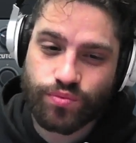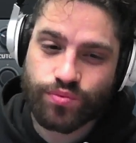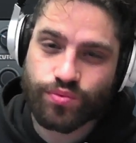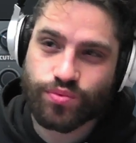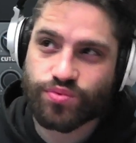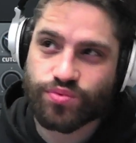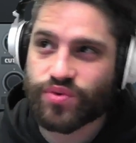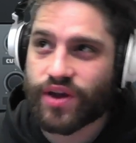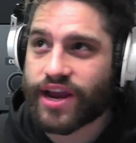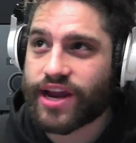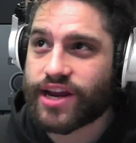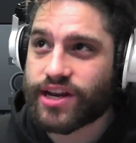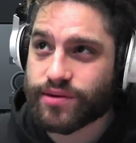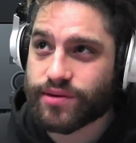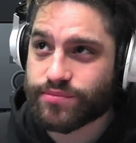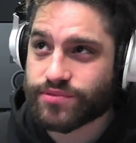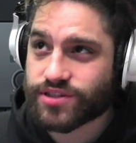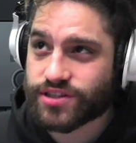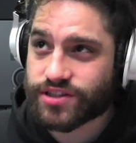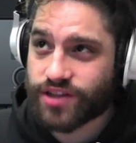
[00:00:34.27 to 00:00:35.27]
random
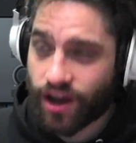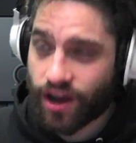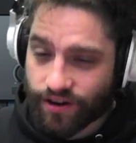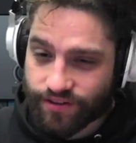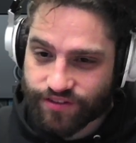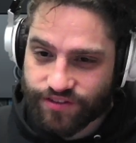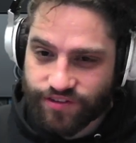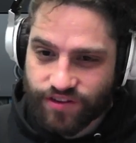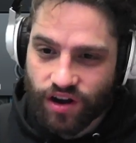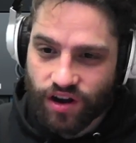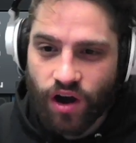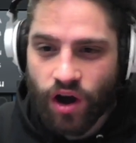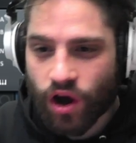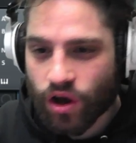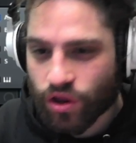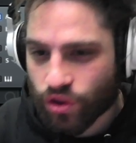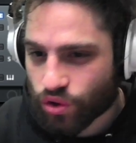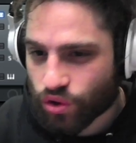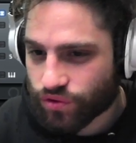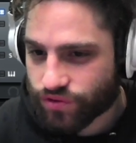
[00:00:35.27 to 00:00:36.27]
stuff all
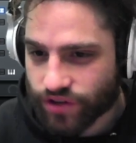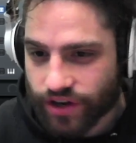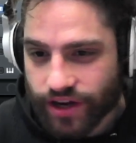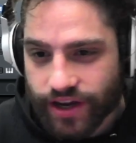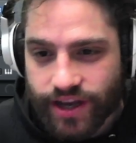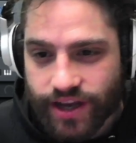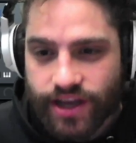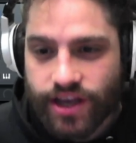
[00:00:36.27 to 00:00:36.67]
over it,